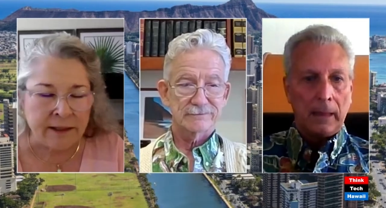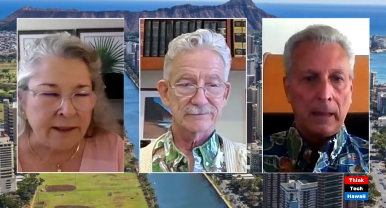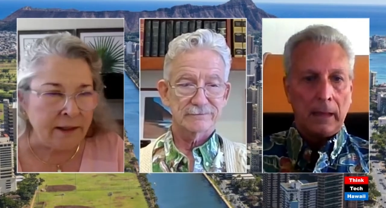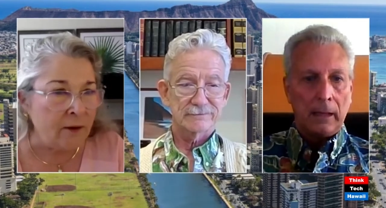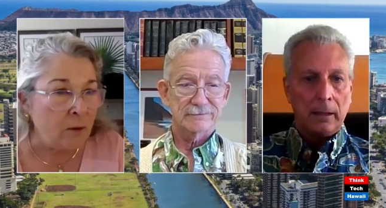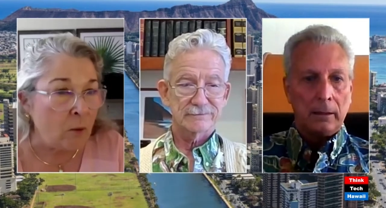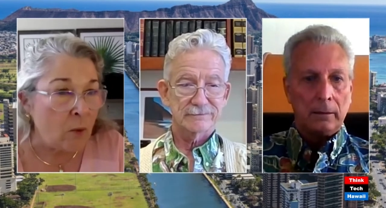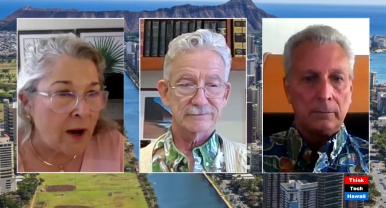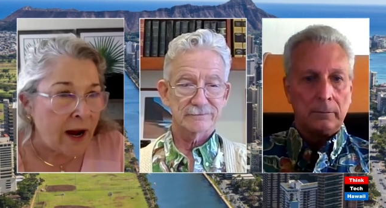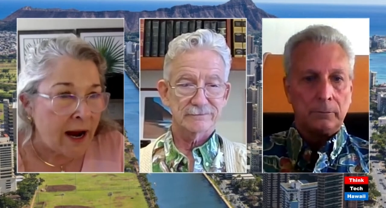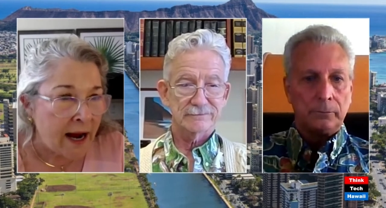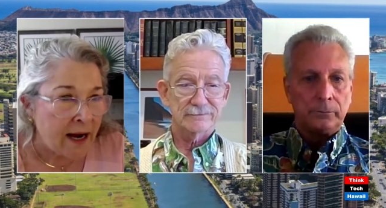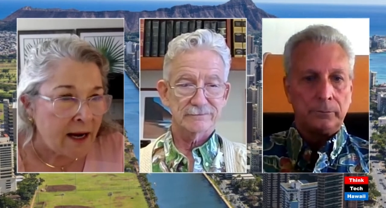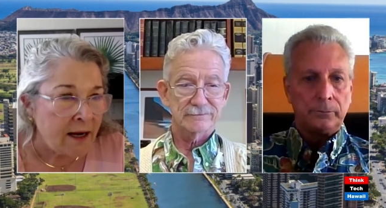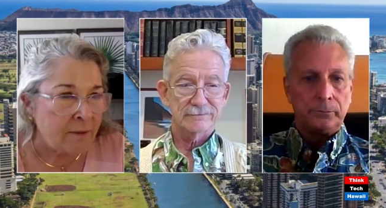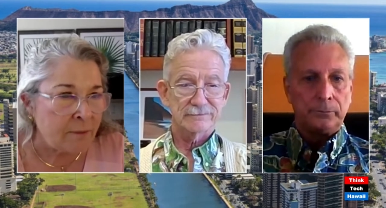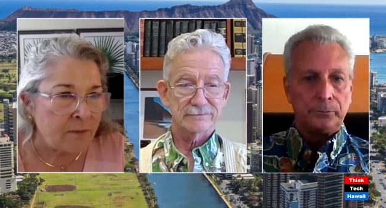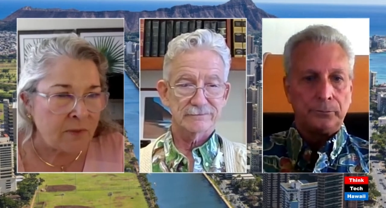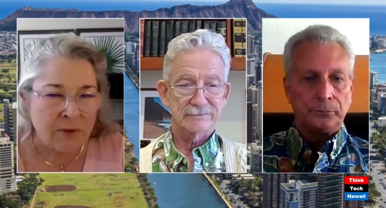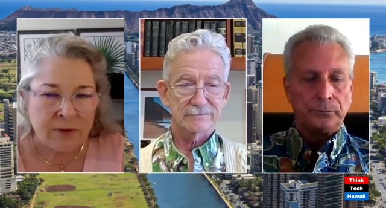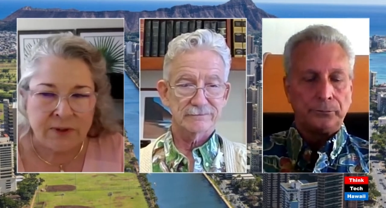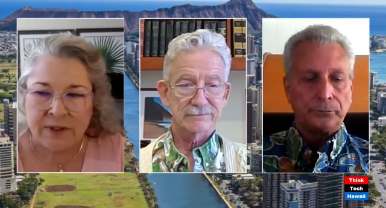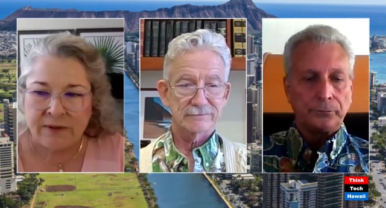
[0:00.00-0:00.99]
Speaker 1: in the
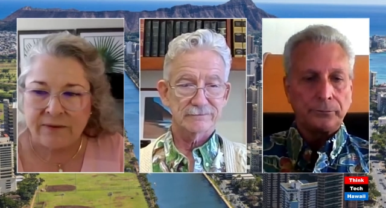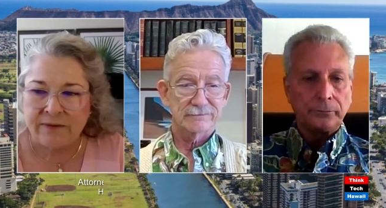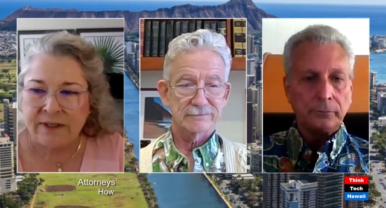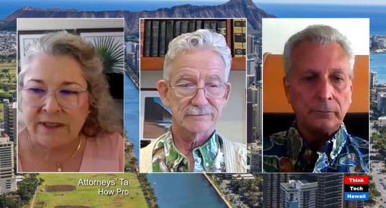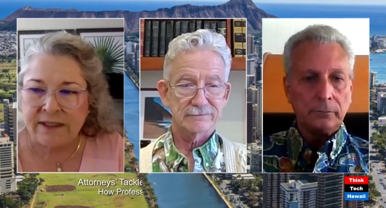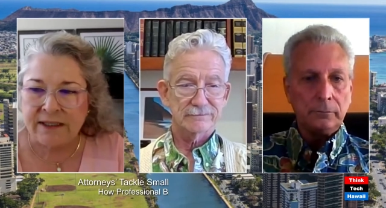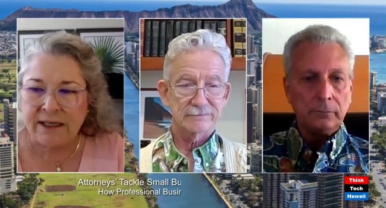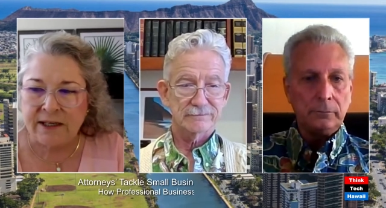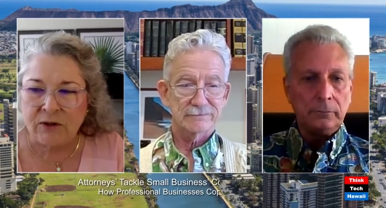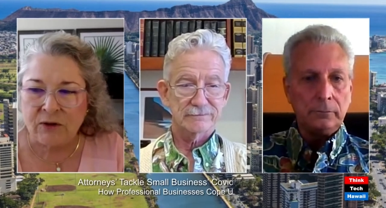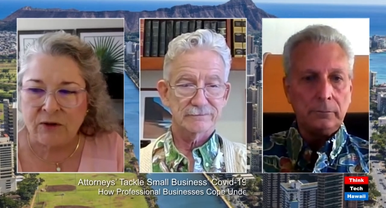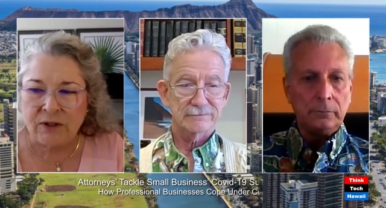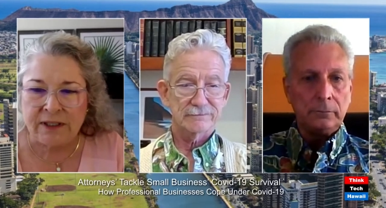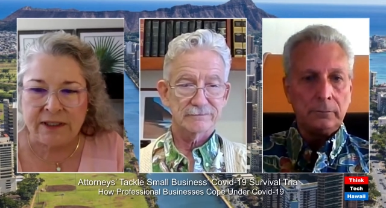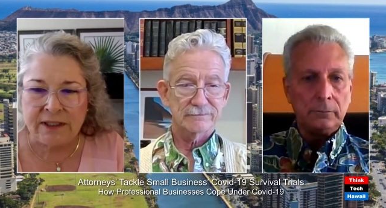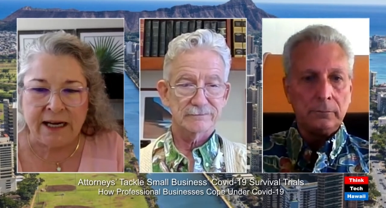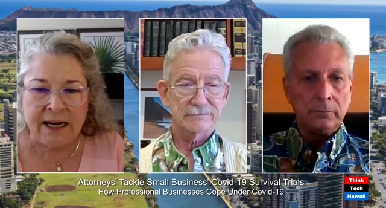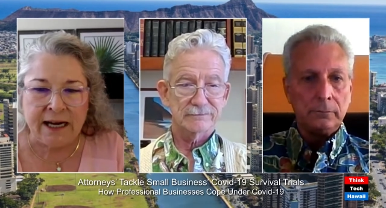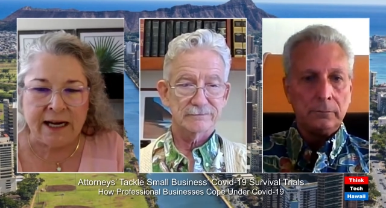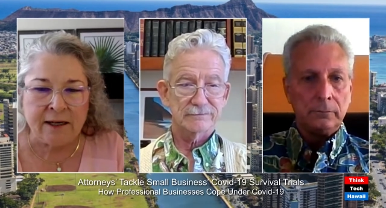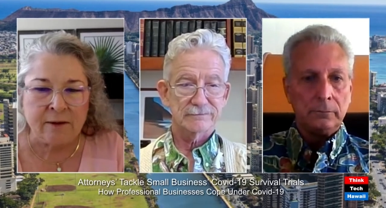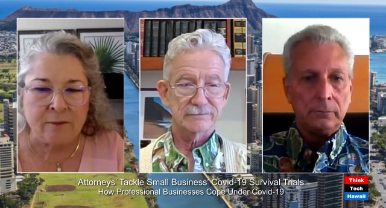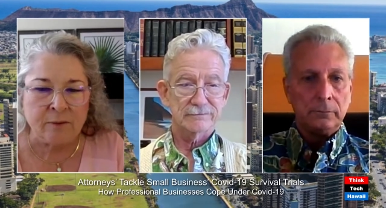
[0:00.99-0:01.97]
way most of us
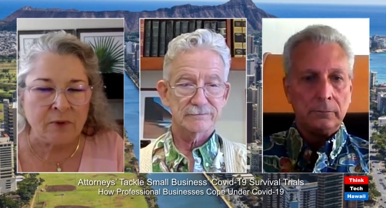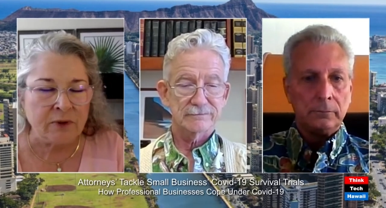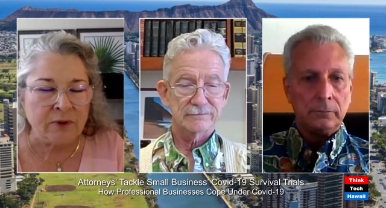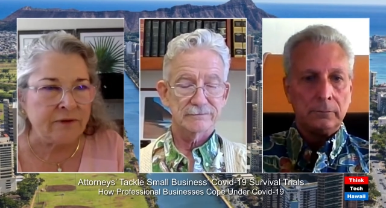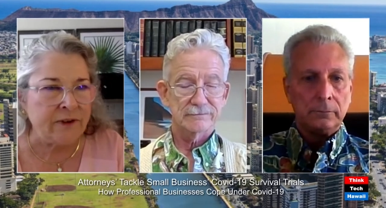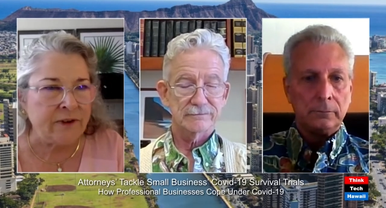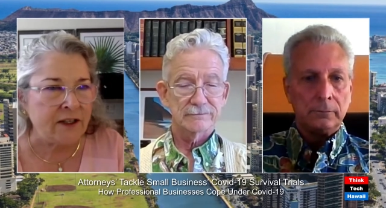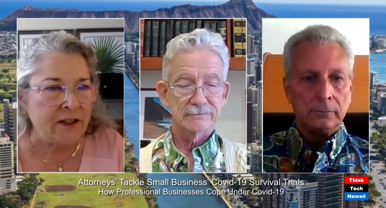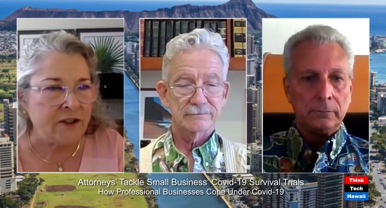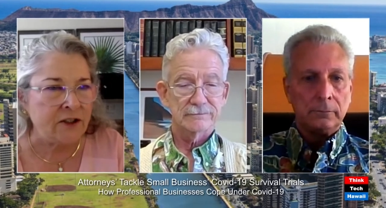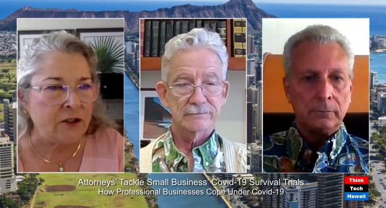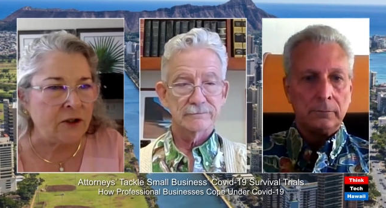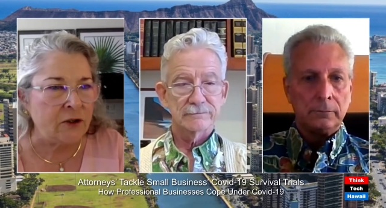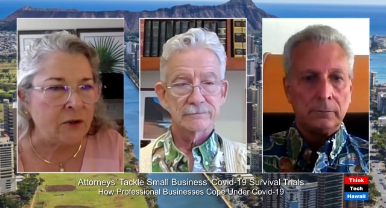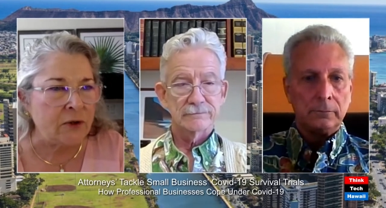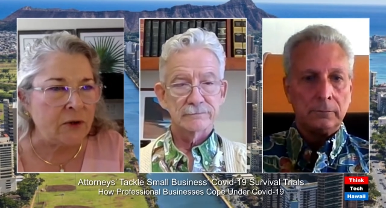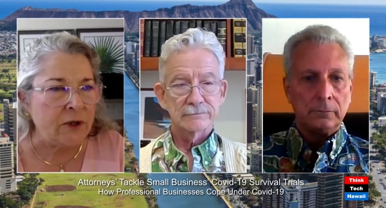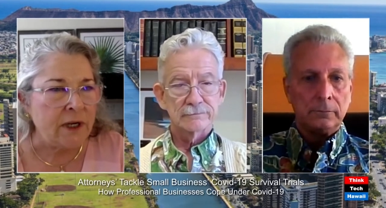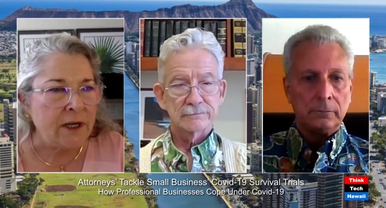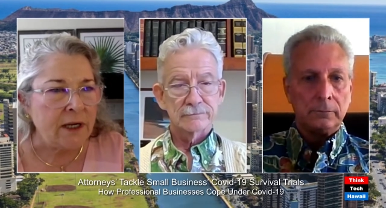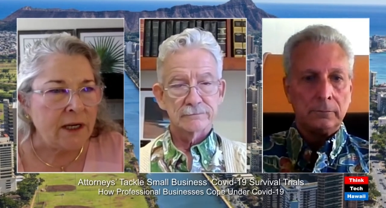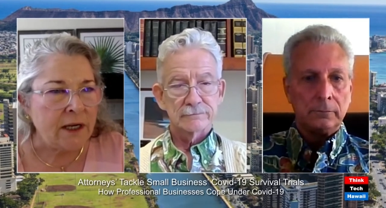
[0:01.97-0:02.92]
understand professional